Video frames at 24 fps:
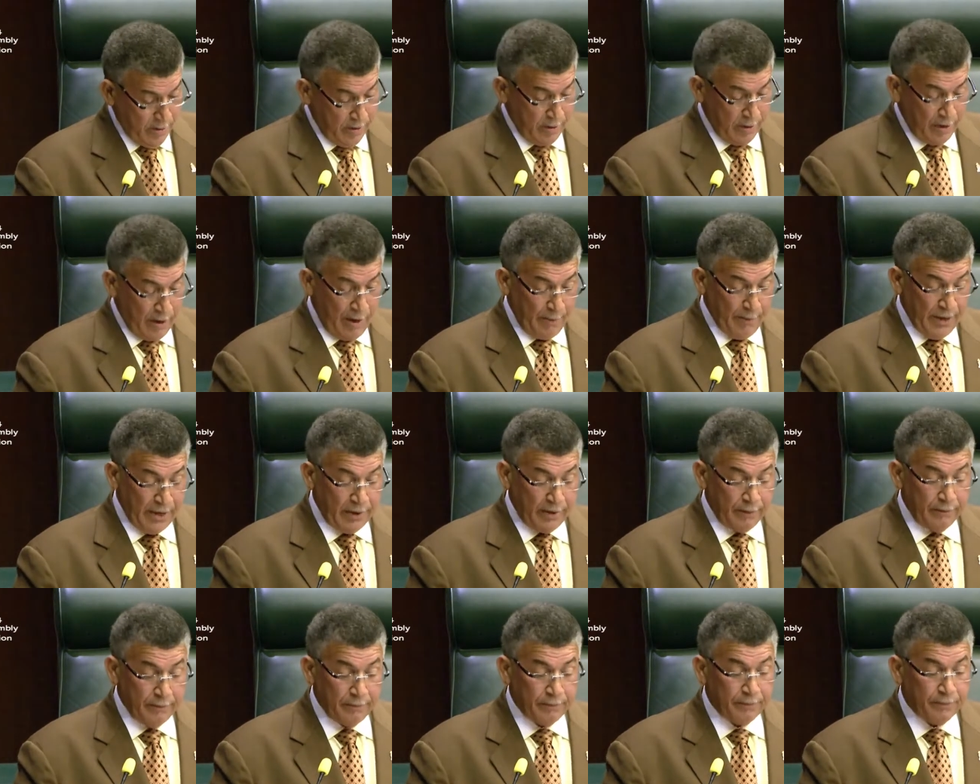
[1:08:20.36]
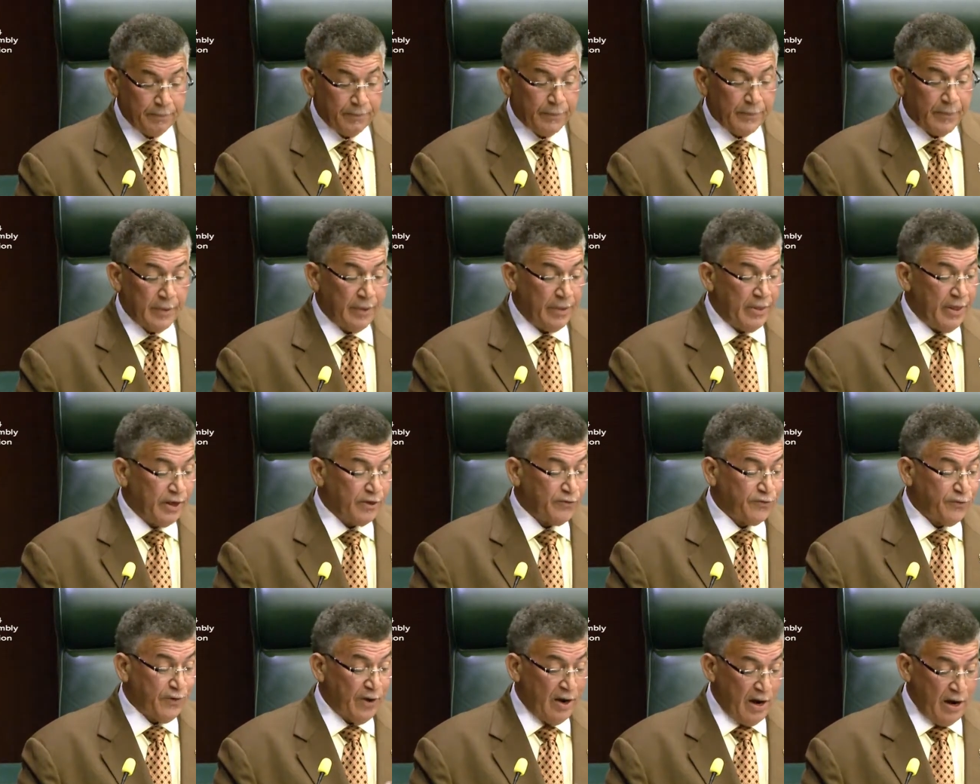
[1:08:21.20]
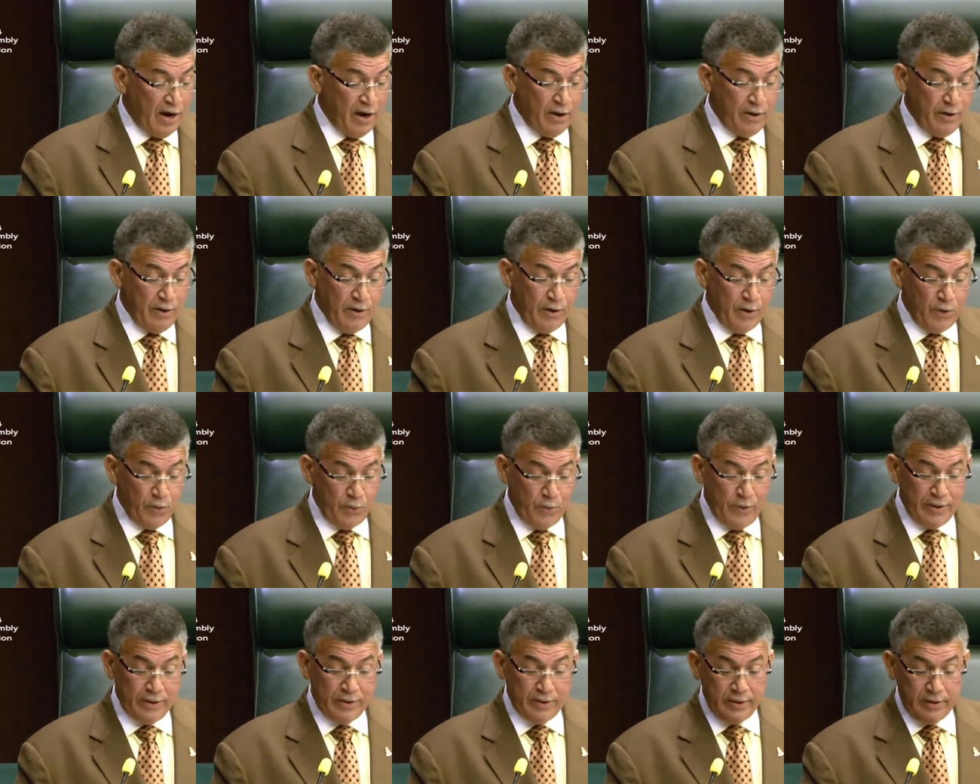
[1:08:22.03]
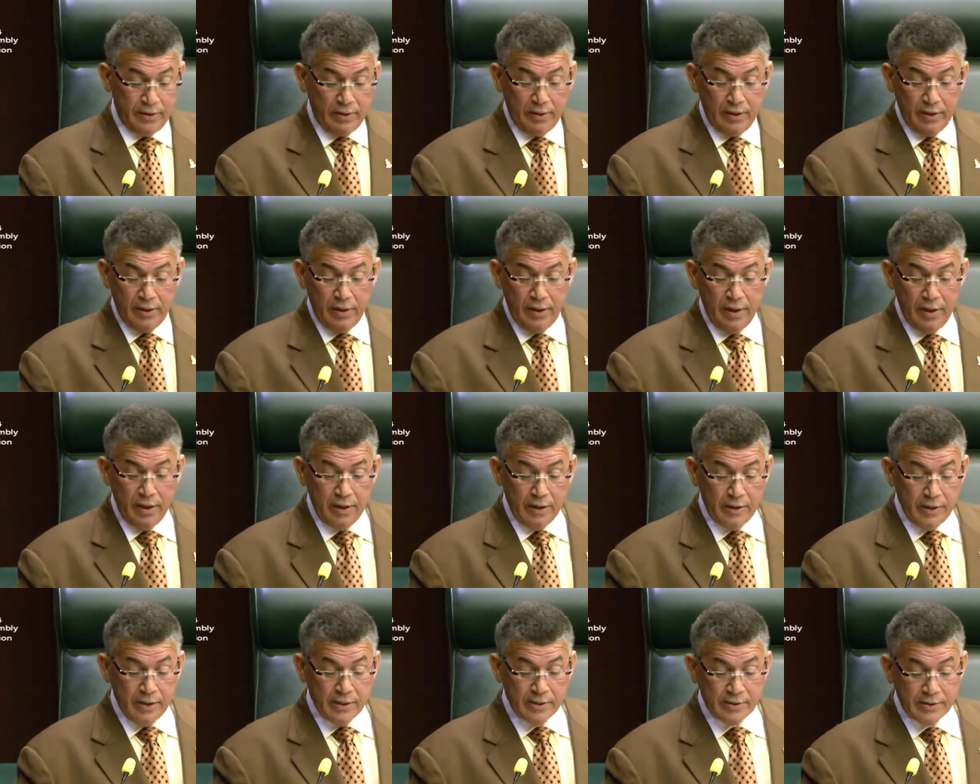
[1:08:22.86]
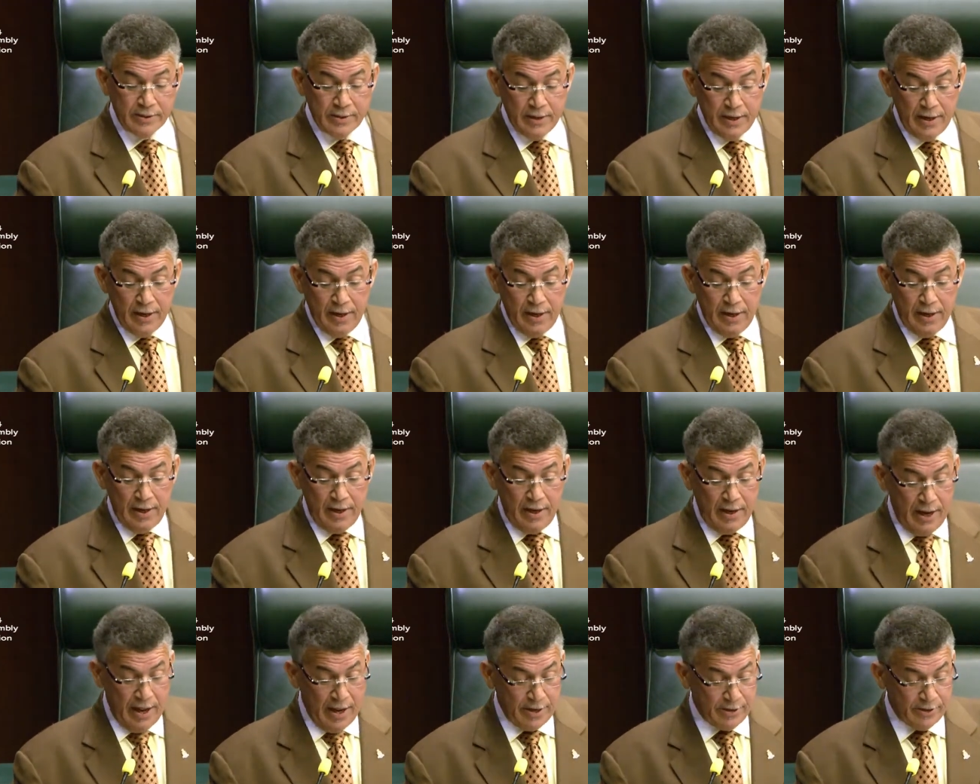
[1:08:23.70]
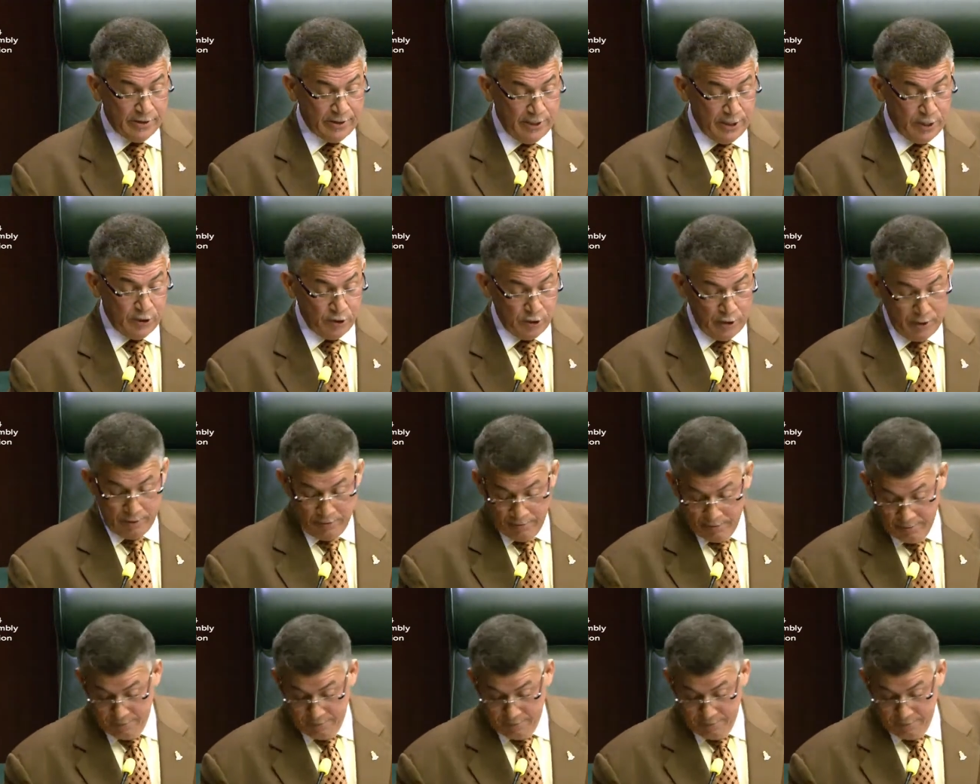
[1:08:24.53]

coming thus far with this legislation.